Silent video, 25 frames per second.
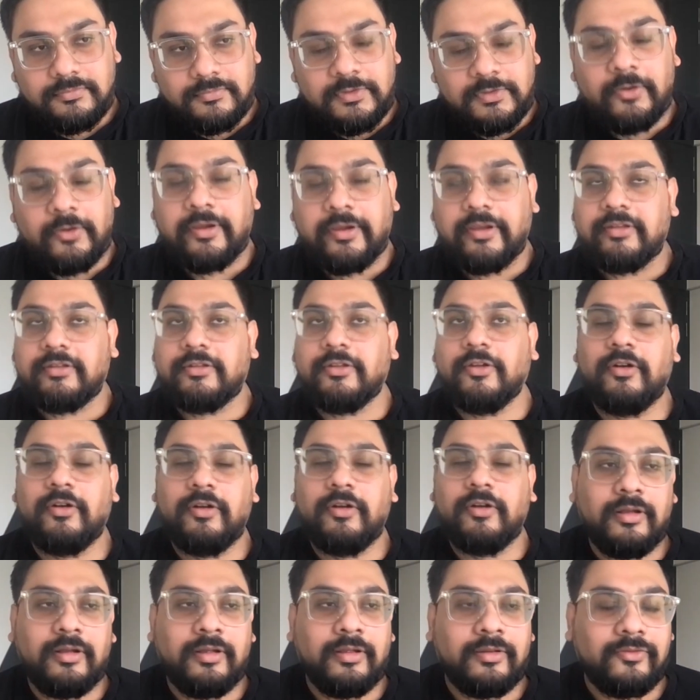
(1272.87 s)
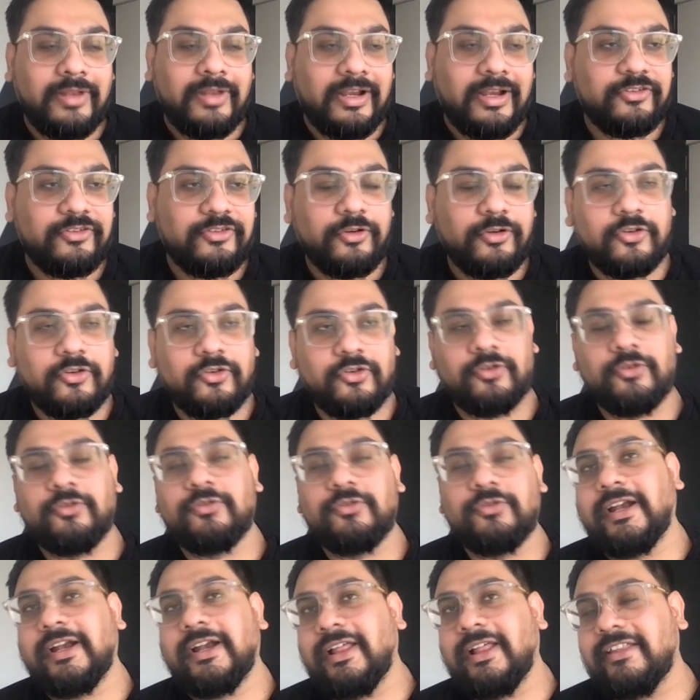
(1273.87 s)
Okay, so that's not
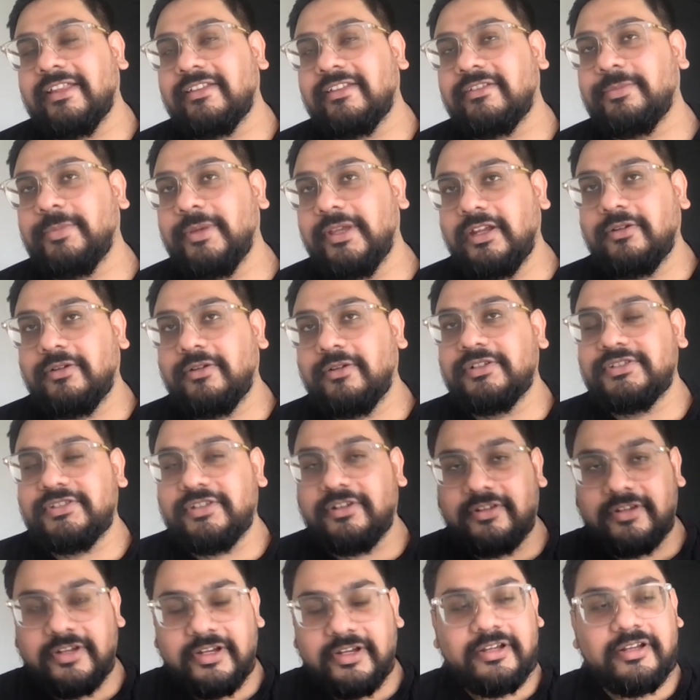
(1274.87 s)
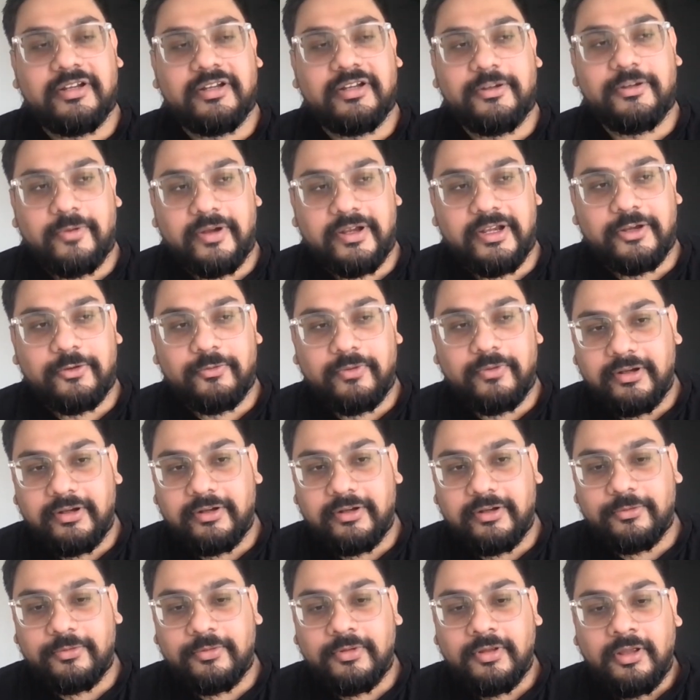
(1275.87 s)
true. That has been our journey till
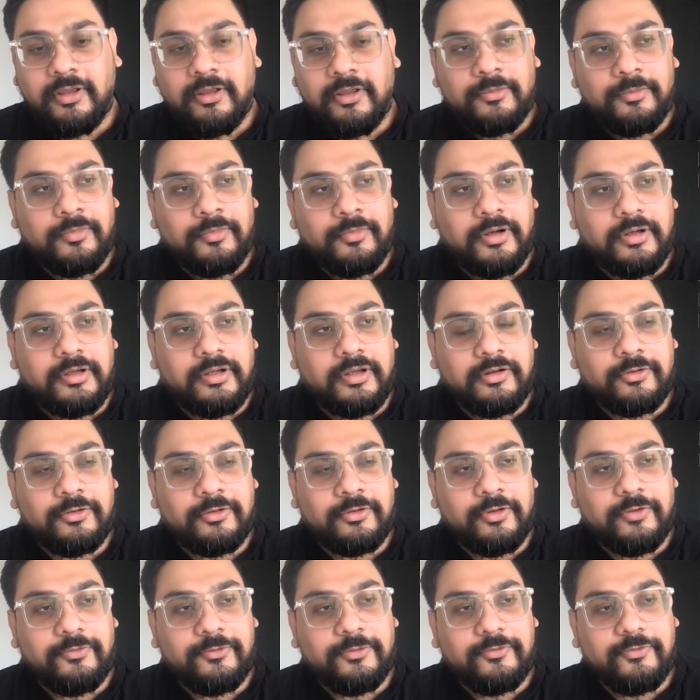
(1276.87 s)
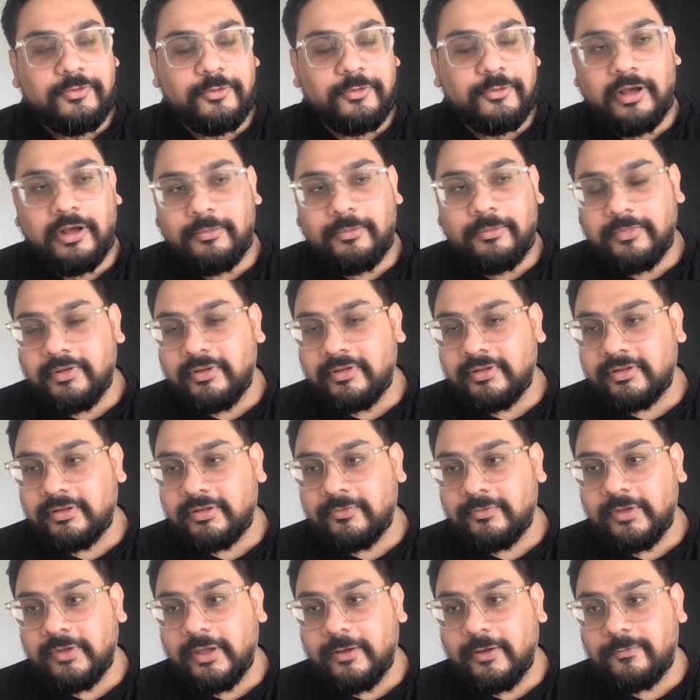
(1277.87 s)
2022. But to give you a few numbers,
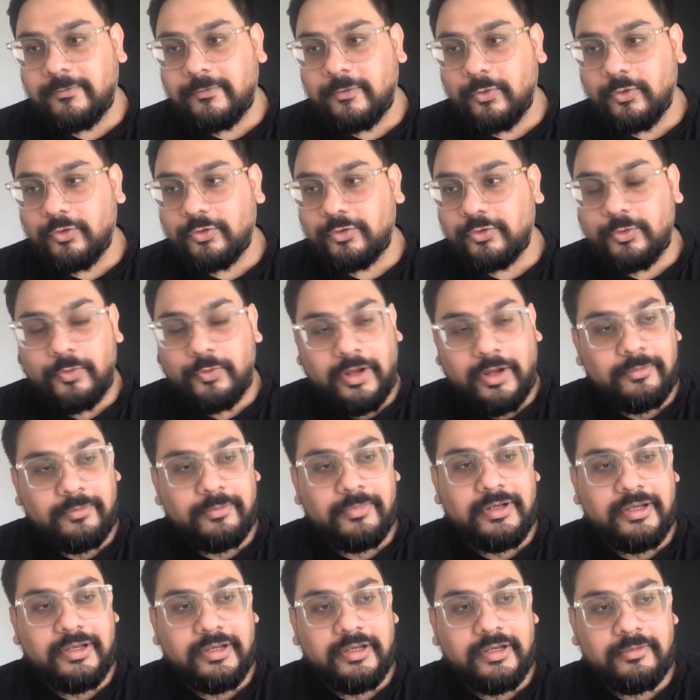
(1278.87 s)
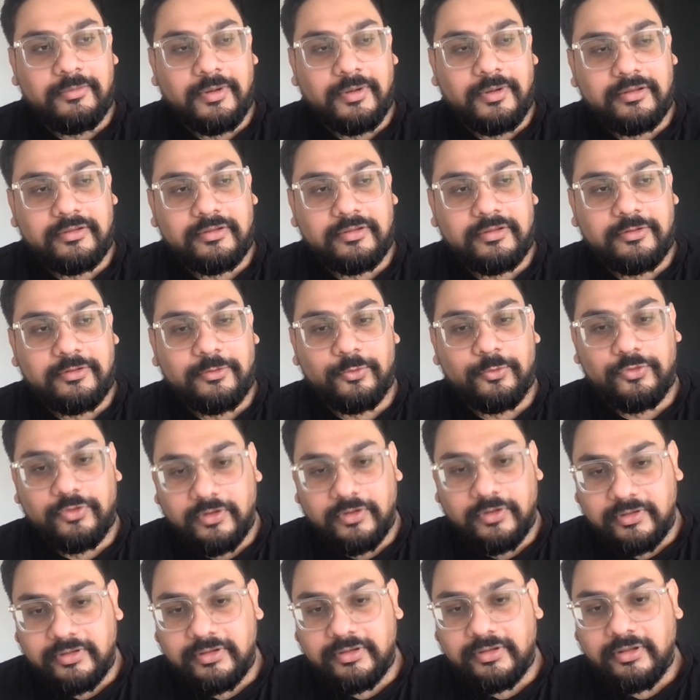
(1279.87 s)
so we have close to 1 million plus
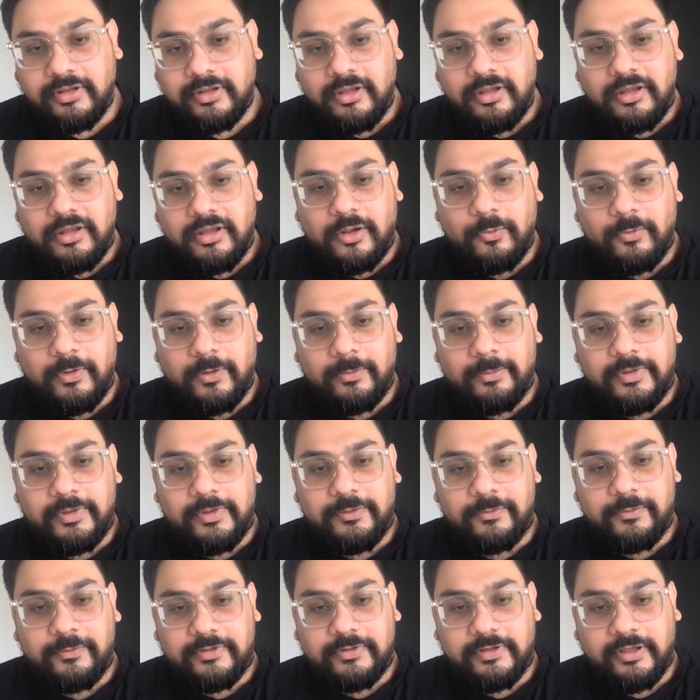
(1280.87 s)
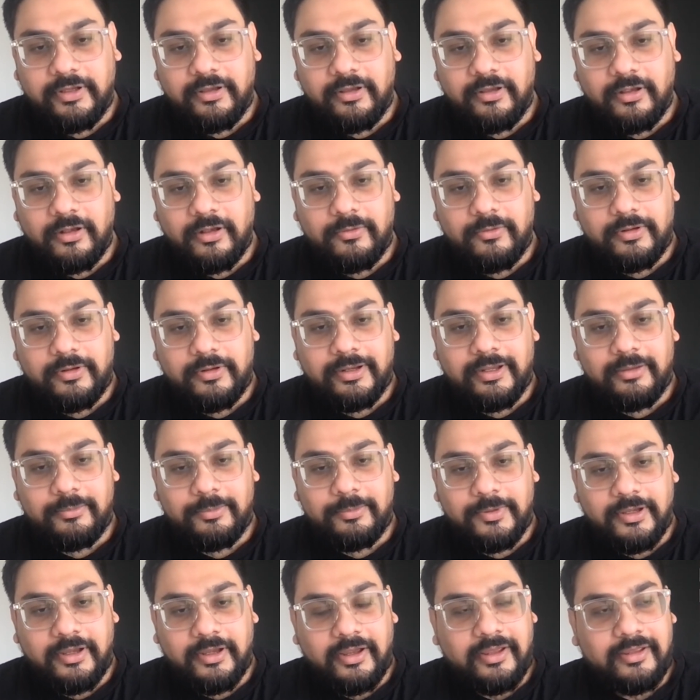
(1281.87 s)
users who have been using our
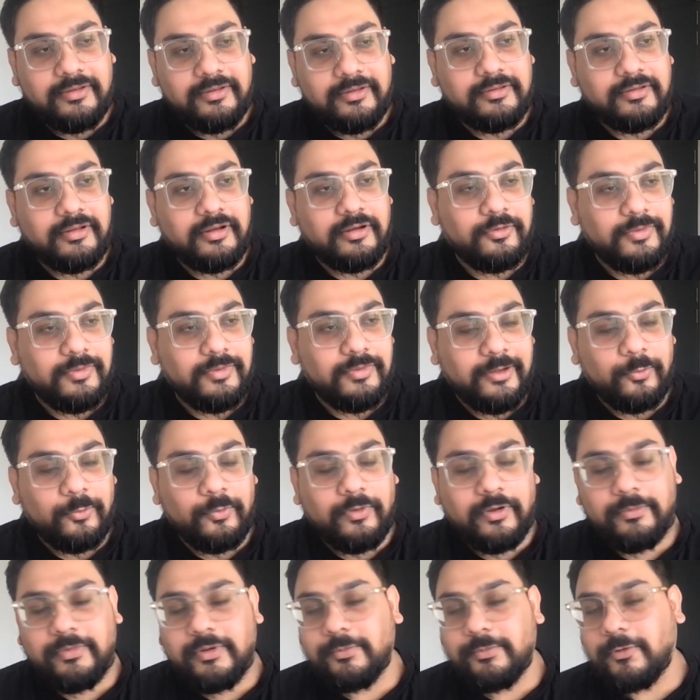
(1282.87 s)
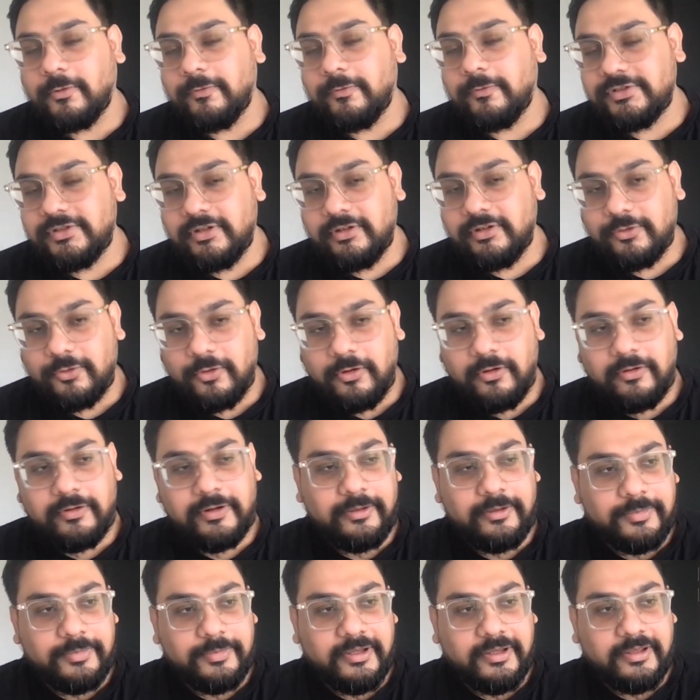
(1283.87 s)
APIs and like who have been provisioned through our
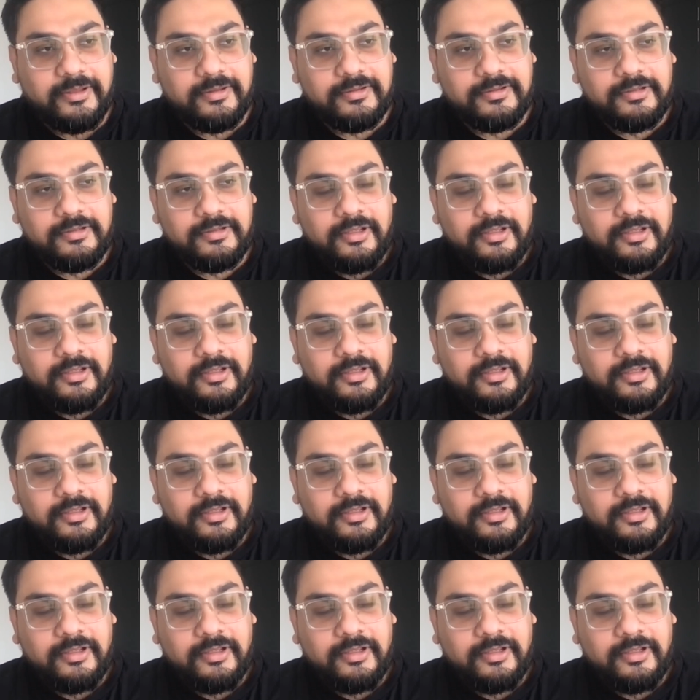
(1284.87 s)
APIs.